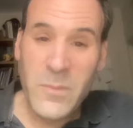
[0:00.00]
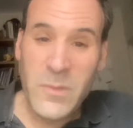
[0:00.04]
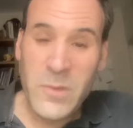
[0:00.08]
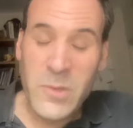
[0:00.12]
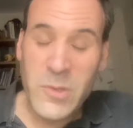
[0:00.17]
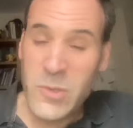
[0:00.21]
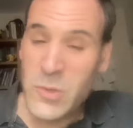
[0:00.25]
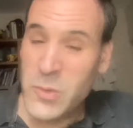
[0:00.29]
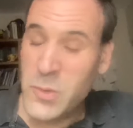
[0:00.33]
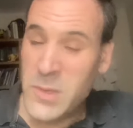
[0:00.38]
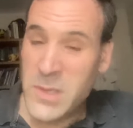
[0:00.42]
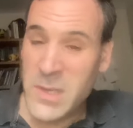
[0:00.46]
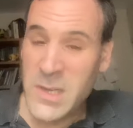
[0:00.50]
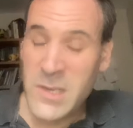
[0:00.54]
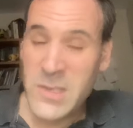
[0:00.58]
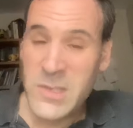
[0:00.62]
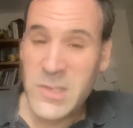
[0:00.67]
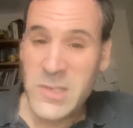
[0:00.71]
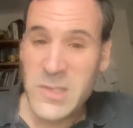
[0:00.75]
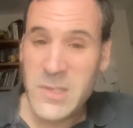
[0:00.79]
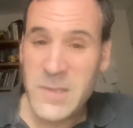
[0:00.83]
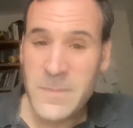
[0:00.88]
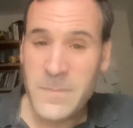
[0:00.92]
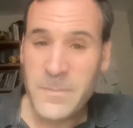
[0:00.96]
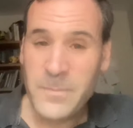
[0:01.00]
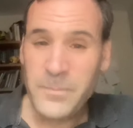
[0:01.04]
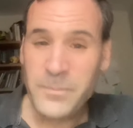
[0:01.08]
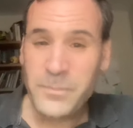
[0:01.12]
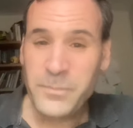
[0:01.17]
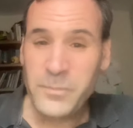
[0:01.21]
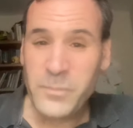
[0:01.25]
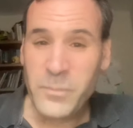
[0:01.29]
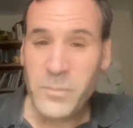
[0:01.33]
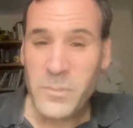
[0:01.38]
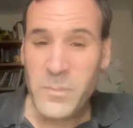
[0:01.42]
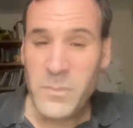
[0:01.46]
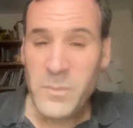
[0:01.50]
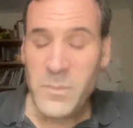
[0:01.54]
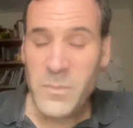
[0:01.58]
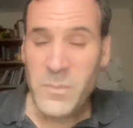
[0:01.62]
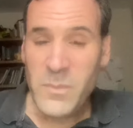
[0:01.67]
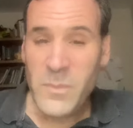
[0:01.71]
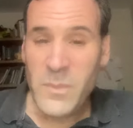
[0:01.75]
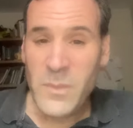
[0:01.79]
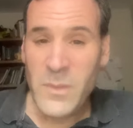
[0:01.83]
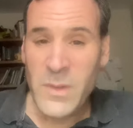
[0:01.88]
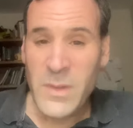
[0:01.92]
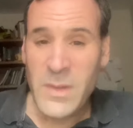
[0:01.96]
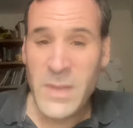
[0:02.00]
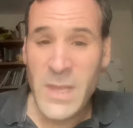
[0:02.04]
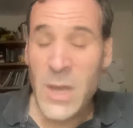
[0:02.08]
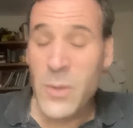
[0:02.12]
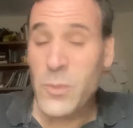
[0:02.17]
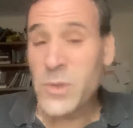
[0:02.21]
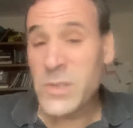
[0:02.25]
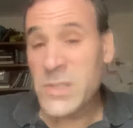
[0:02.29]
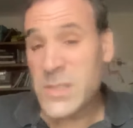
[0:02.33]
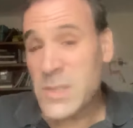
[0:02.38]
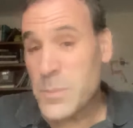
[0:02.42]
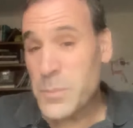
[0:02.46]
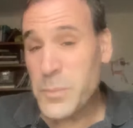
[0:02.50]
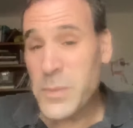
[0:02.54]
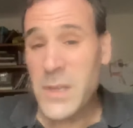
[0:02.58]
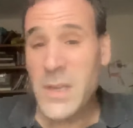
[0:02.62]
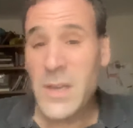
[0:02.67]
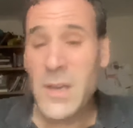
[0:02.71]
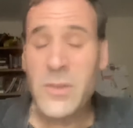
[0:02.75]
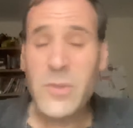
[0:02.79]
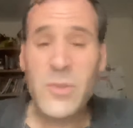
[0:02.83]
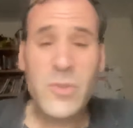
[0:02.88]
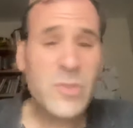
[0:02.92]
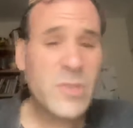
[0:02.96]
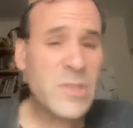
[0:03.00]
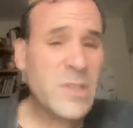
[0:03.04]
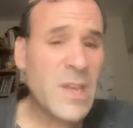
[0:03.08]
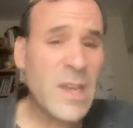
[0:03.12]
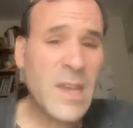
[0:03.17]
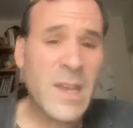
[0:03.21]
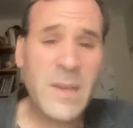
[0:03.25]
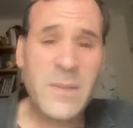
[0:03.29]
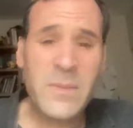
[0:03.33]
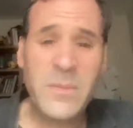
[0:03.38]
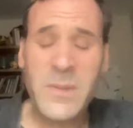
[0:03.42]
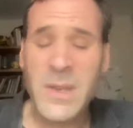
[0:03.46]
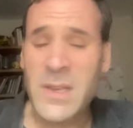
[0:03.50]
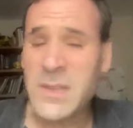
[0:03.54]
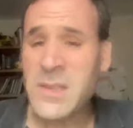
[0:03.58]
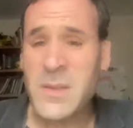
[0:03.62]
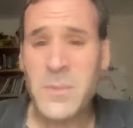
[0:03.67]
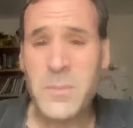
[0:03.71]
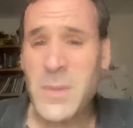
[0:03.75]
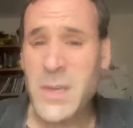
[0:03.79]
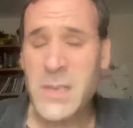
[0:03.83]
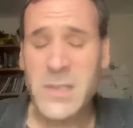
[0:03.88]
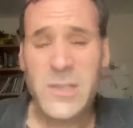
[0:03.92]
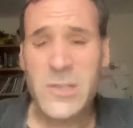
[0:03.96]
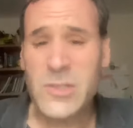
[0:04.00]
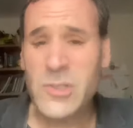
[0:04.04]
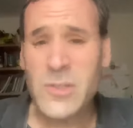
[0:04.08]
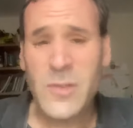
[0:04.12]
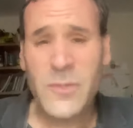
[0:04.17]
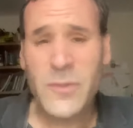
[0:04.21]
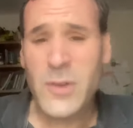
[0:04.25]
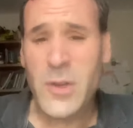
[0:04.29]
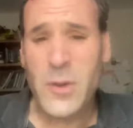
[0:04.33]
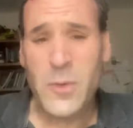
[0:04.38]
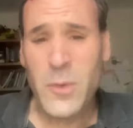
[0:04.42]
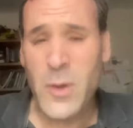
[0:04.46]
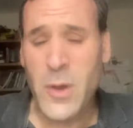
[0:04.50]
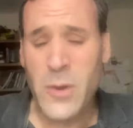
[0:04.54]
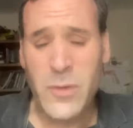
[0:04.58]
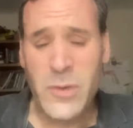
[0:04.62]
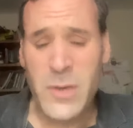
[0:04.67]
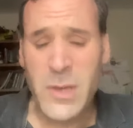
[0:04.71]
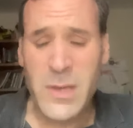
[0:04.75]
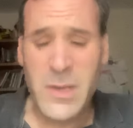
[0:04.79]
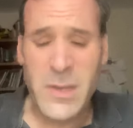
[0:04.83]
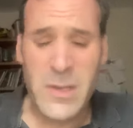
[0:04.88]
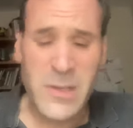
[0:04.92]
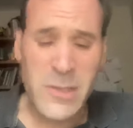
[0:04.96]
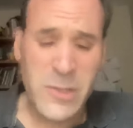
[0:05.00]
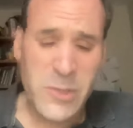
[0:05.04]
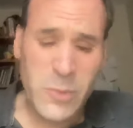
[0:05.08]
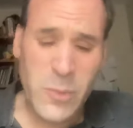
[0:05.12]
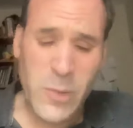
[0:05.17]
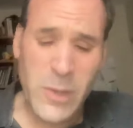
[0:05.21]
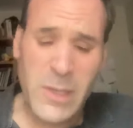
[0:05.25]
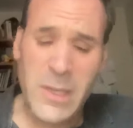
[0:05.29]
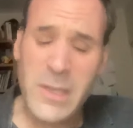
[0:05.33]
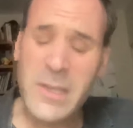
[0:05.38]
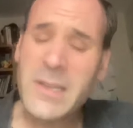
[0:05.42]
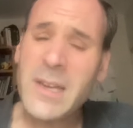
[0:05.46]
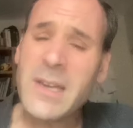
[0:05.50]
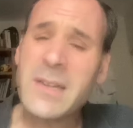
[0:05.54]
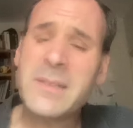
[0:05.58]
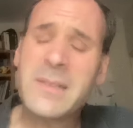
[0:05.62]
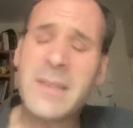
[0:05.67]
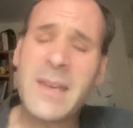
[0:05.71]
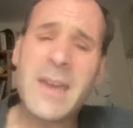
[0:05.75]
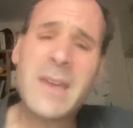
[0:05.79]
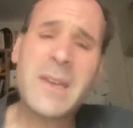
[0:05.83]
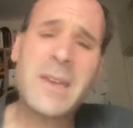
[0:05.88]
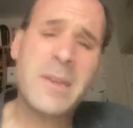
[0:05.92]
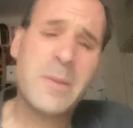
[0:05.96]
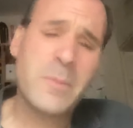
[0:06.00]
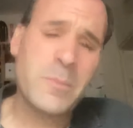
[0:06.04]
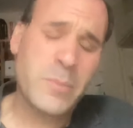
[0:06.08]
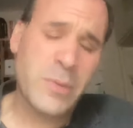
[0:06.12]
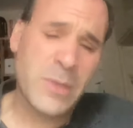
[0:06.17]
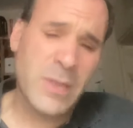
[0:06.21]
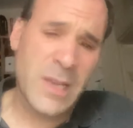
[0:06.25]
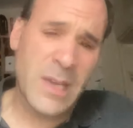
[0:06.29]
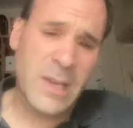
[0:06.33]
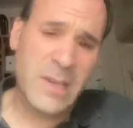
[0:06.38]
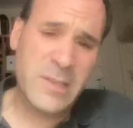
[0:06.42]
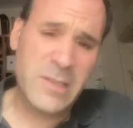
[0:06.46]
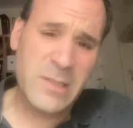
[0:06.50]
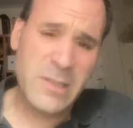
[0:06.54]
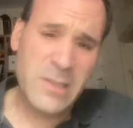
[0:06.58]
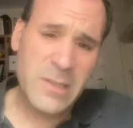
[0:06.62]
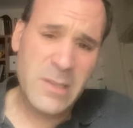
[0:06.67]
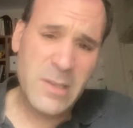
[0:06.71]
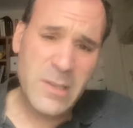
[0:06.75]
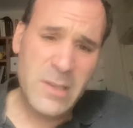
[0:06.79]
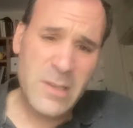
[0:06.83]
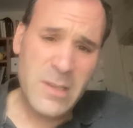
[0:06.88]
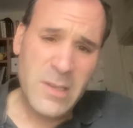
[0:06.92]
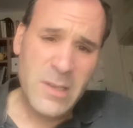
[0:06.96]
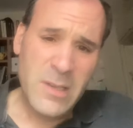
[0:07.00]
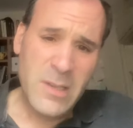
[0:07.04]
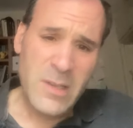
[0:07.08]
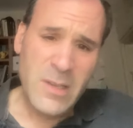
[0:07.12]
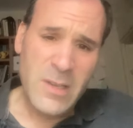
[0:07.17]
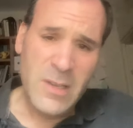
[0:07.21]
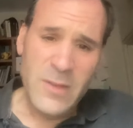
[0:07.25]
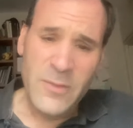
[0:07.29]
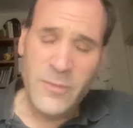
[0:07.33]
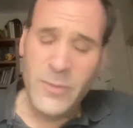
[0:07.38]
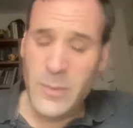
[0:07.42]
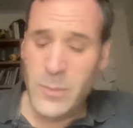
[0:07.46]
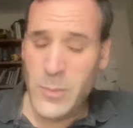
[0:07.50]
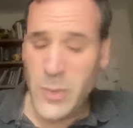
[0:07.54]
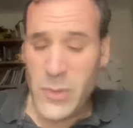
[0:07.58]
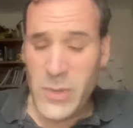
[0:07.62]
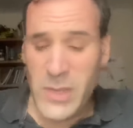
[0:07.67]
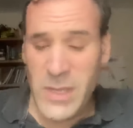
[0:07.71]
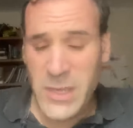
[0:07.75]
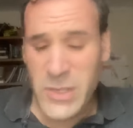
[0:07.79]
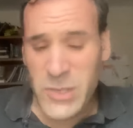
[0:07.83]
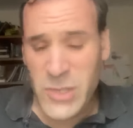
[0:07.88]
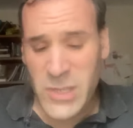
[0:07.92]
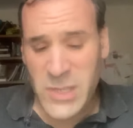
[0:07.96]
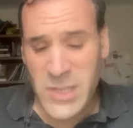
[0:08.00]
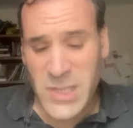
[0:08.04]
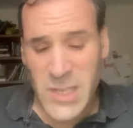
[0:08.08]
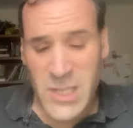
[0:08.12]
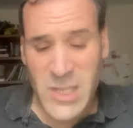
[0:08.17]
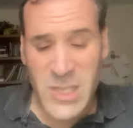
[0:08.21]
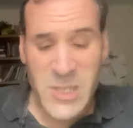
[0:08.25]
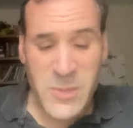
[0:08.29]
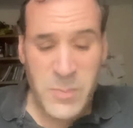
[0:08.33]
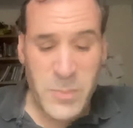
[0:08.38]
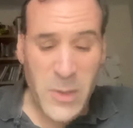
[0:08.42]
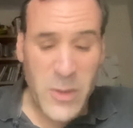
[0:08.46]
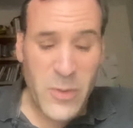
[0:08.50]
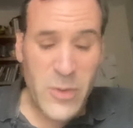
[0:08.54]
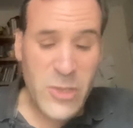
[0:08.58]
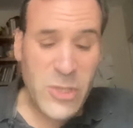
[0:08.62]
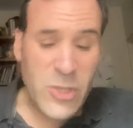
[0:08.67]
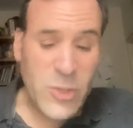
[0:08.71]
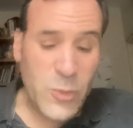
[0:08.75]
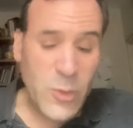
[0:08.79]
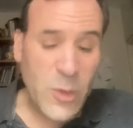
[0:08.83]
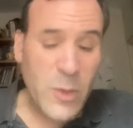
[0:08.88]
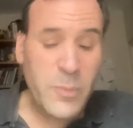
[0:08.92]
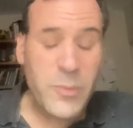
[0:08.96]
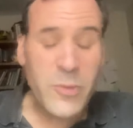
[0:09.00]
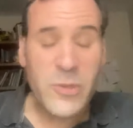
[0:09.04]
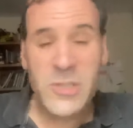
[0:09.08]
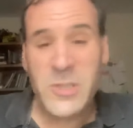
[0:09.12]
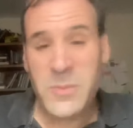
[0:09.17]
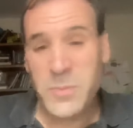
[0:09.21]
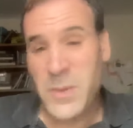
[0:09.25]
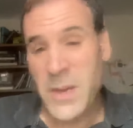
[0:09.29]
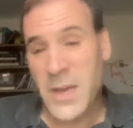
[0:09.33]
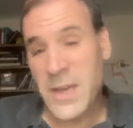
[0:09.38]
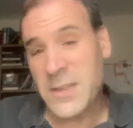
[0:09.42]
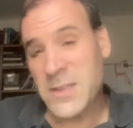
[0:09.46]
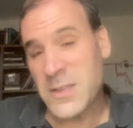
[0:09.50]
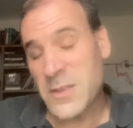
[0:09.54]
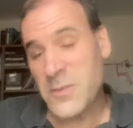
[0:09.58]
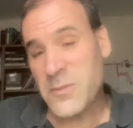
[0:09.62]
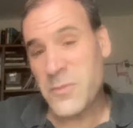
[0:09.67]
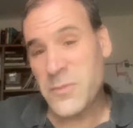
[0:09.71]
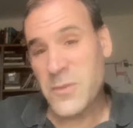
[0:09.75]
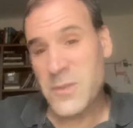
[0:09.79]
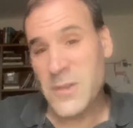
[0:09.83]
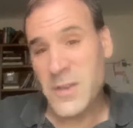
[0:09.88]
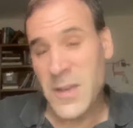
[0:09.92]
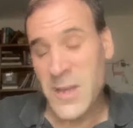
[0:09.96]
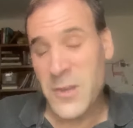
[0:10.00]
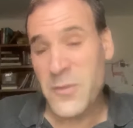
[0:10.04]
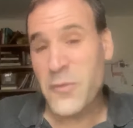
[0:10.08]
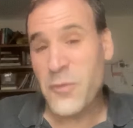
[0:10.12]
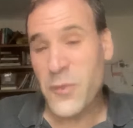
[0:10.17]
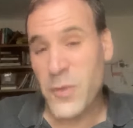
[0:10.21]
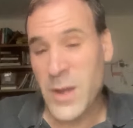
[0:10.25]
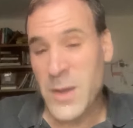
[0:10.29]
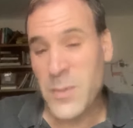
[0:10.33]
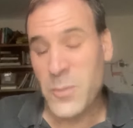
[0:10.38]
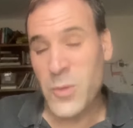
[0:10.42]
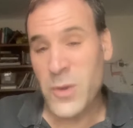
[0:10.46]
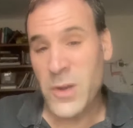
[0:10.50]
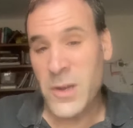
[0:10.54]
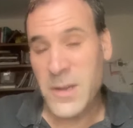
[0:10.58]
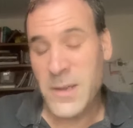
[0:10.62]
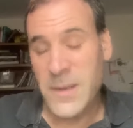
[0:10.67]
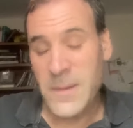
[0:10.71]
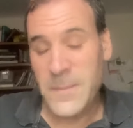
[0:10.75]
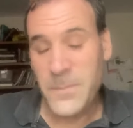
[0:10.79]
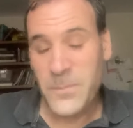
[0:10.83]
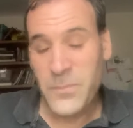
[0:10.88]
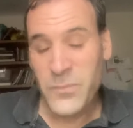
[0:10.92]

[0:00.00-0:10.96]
do this, they will simply understand that the message of Corona is really not that complex. From a religious and a spiritual perspective and framework,